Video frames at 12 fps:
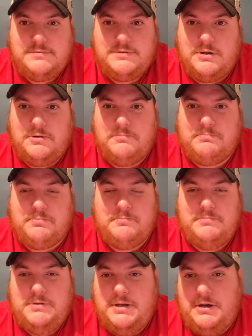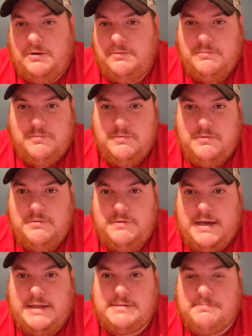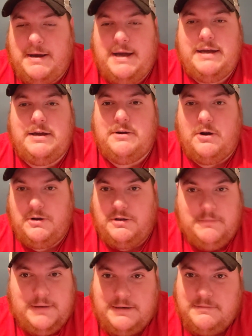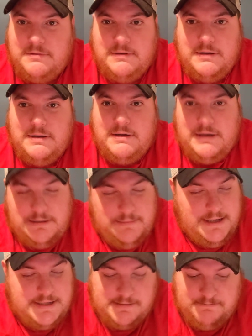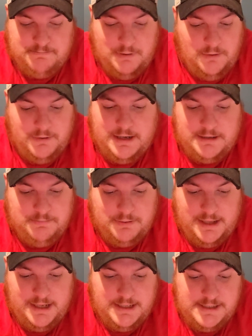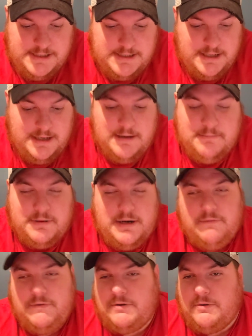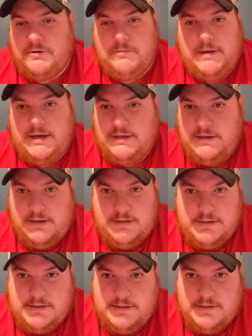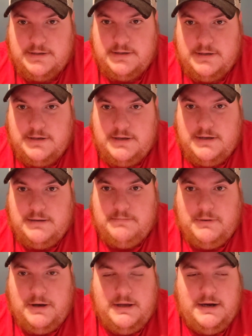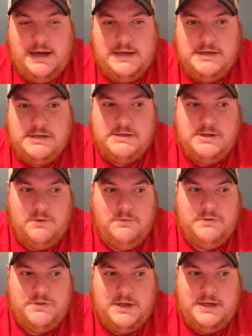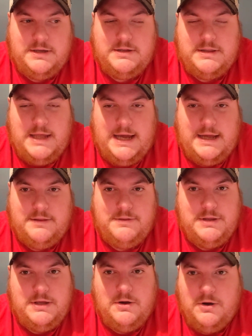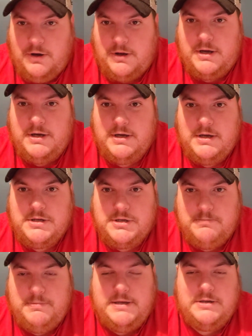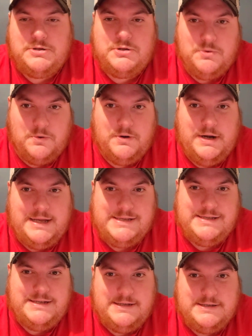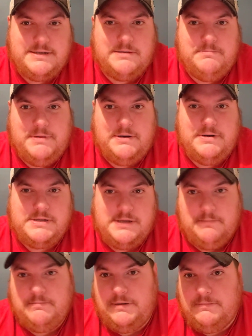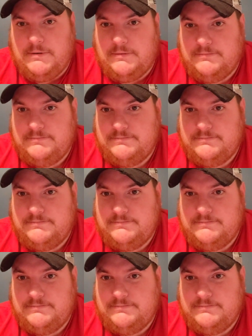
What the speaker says: Don't, you know, that's my argument. He makes some bonehead plays, but every quarterback does. But I just don't think that the hook should be as short as it is compared to some people.